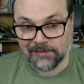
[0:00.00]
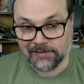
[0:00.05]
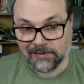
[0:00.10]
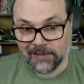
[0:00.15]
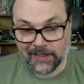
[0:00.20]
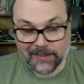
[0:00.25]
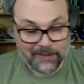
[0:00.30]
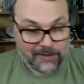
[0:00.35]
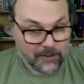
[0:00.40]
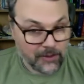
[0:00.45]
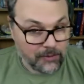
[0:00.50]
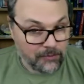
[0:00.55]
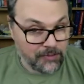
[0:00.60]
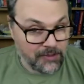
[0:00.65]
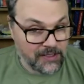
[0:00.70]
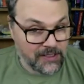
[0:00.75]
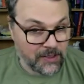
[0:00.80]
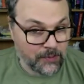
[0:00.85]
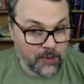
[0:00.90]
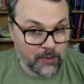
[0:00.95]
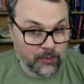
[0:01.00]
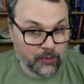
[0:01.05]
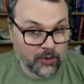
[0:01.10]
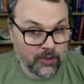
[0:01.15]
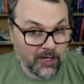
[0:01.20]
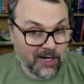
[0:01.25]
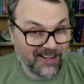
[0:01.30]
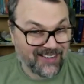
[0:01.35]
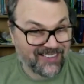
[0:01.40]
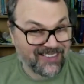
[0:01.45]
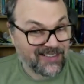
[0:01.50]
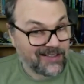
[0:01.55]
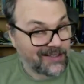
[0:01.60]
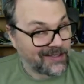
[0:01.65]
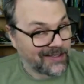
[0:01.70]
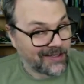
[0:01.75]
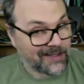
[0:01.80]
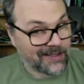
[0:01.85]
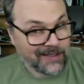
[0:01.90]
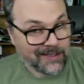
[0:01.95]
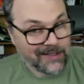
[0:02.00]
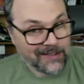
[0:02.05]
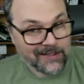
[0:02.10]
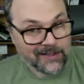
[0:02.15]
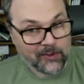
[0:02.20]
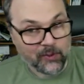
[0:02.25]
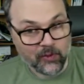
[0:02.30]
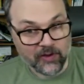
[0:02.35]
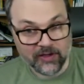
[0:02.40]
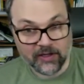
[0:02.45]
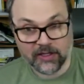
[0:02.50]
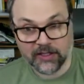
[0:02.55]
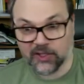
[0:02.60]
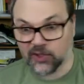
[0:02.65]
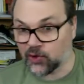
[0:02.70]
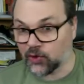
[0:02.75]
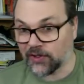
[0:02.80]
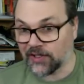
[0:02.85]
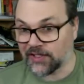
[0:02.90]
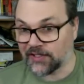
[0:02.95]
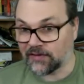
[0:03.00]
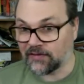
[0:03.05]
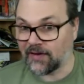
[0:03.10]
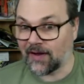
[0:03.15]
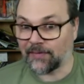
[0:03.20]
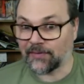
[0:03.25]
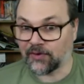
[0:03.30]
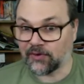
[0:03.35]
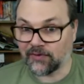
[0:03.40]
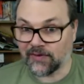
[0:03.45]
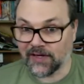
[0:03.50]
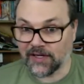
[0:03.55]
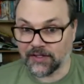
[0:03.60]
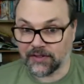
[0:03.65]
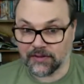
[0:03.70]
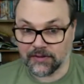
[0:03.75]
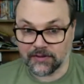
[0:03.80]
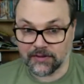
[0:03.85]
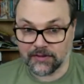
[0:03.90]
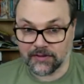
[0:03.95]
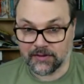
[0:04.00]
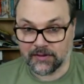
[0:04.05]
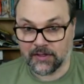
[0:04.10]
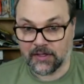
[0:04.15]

It could be that we were unlucky with our choice of observations.